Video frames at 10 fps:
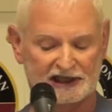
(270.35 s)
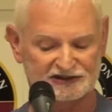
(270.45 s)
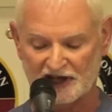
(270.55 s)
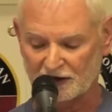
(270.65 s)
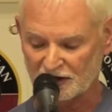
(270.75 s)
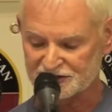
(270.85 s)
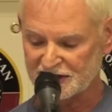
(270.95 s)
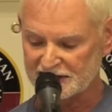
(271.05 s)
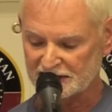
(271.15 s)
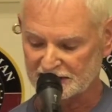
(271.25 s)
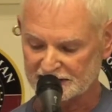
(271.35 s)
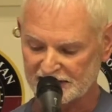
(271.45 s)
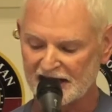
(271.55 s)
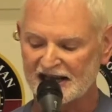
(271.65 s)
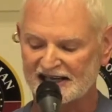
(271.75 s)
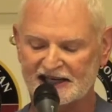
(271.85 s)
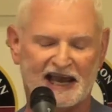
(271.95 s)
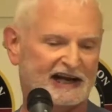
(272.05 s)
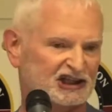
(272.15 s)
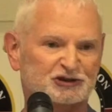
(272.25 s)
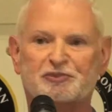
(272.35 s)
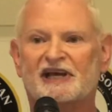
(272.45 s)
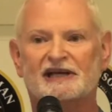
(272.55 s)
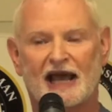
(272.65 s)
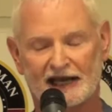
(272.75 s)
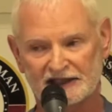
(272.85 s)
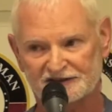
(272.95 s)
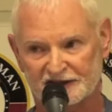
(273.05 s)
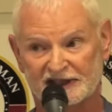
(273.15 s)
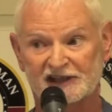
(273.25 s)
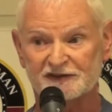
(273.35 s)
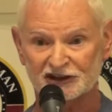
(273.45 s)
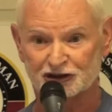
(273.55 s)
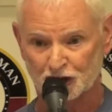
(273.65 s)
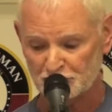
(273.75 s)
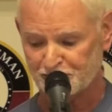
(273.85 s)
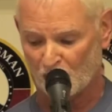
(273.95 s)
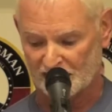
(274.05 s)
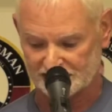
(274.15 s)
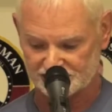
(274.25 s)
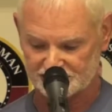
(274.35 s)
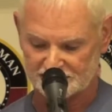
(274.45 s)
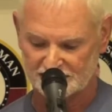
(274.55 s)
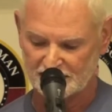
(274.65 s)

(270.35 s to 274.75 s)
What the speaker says: He's not articulate. He can't explain anything, even his good points.